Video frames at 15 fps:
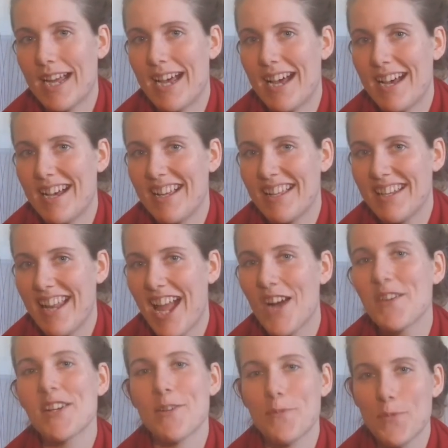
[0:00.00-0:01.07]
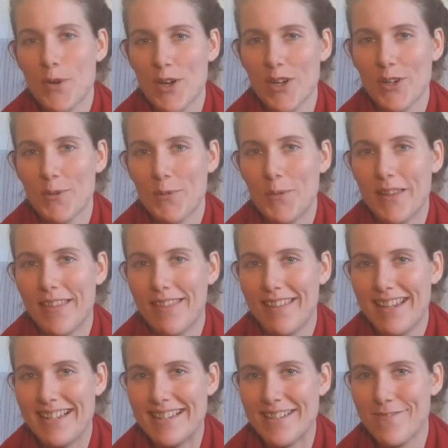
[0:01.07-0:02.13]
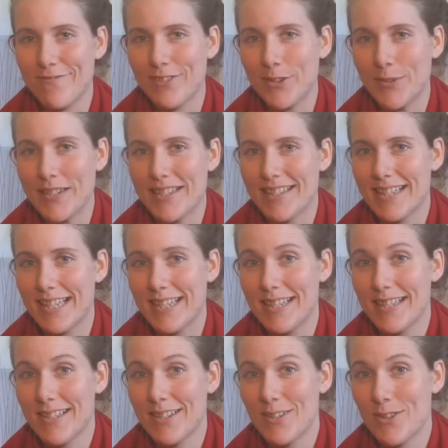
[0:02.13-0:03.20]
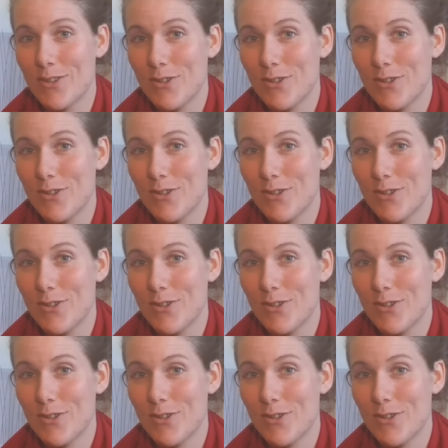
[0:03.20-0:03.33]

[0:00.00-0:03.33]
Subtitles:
at how we can work with these influences